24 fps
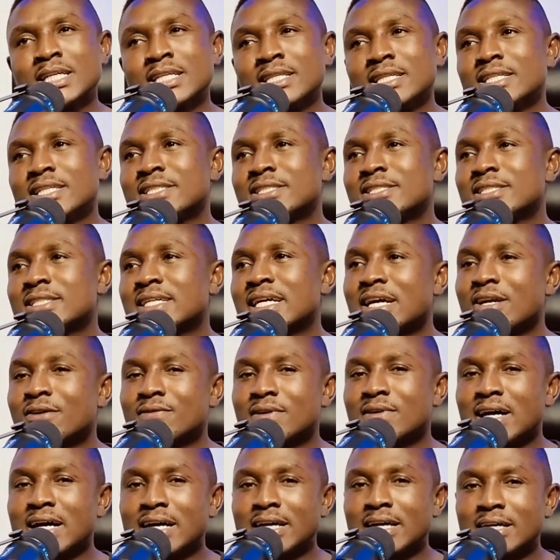This is kind of
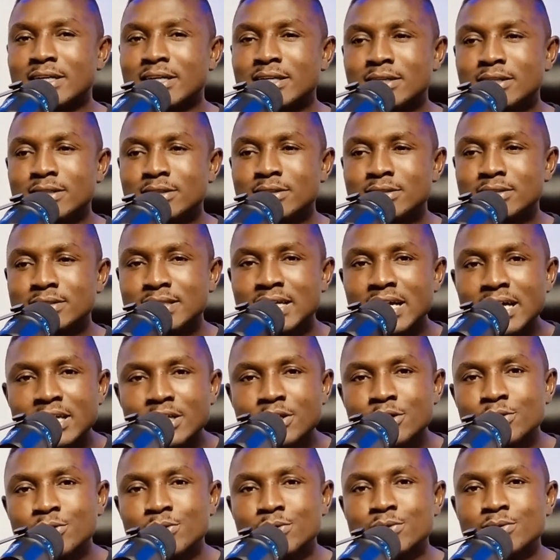like
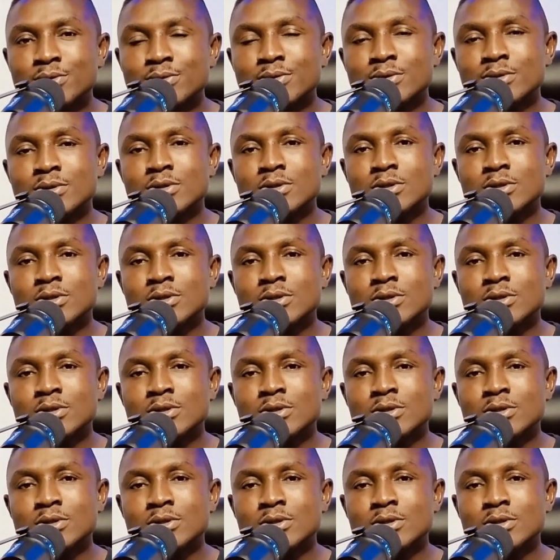telling you,